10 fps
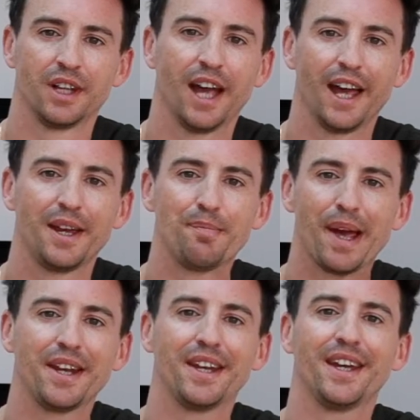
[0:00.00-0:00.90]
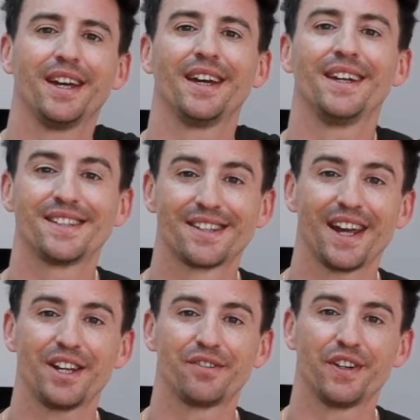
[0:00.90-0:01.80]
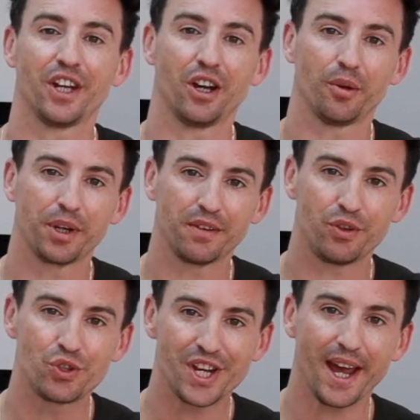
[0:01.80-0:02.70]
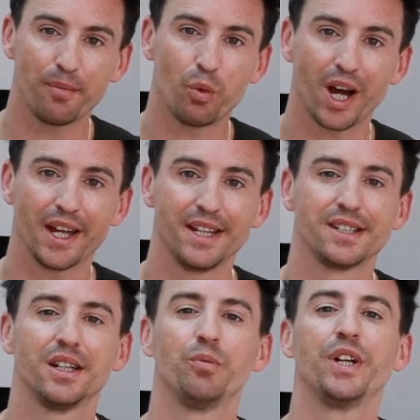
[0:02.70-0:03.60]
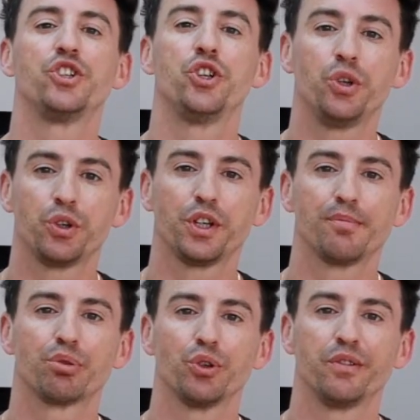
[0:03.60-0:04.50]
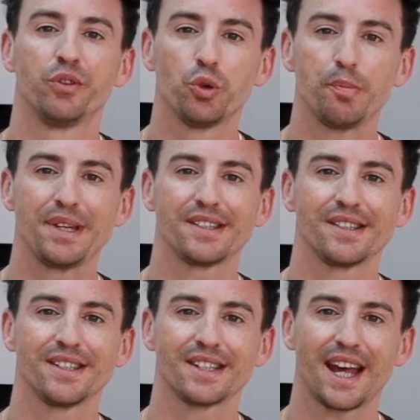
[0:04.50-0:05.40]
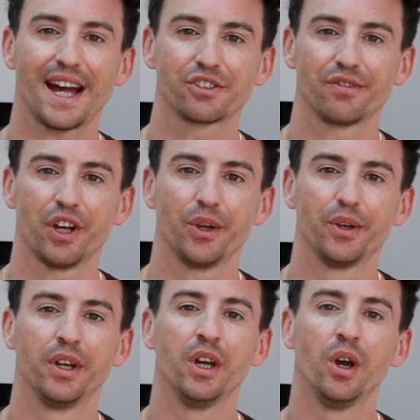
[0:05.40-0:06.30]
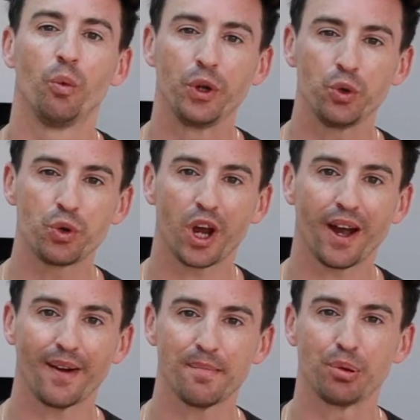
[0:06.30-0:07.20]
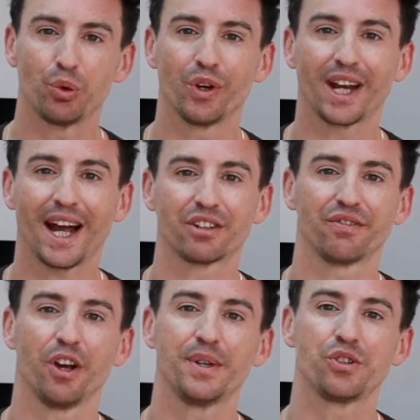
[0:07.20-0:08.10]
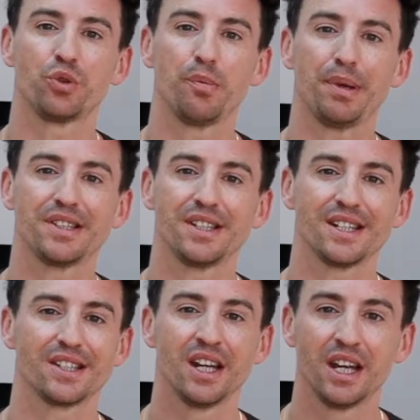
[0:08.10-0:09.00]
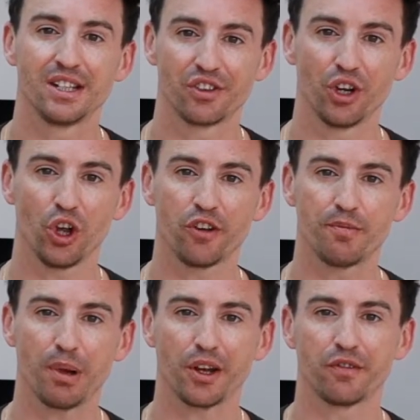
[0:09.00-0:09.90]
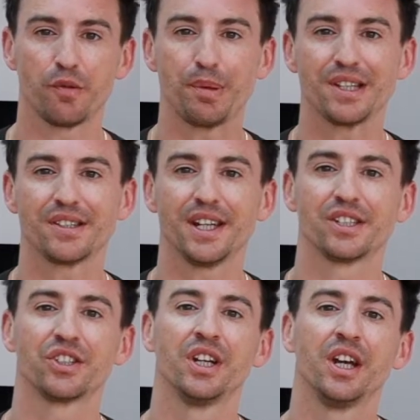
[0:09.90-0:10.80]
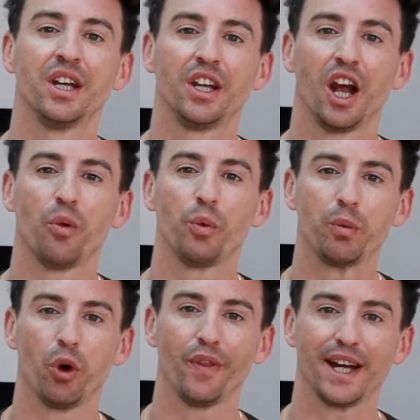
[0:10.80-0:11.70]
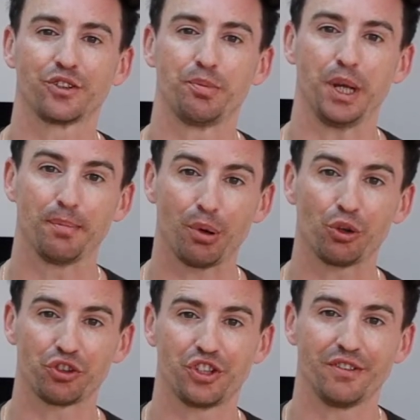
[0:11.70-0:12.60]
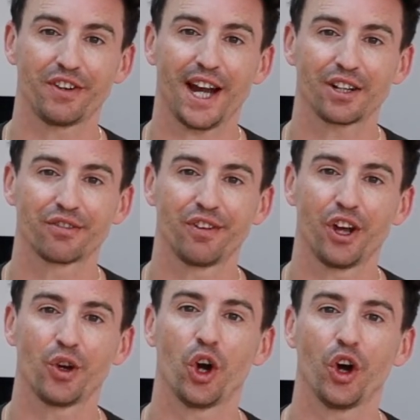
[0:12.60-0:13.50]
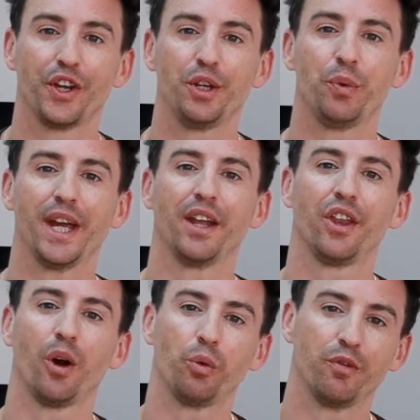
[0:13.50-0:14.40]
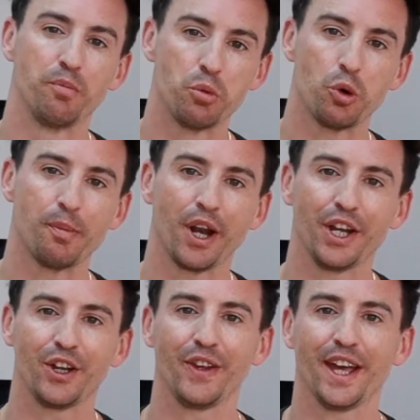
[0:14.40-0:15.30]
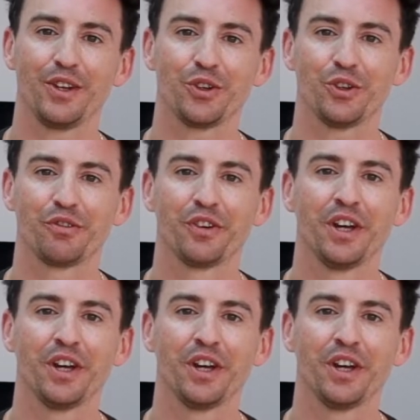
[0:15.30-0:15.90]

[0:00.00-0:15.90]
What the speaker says: Hey, Ben here, and in today's video, I'm going to give you 10 ways in which you can improve your business's cash flow. We all know how important cash flow is to a business. It's the lifeblood of a business. You know, we want that to be a positive cash flow, i.e. we end up with more money at the end of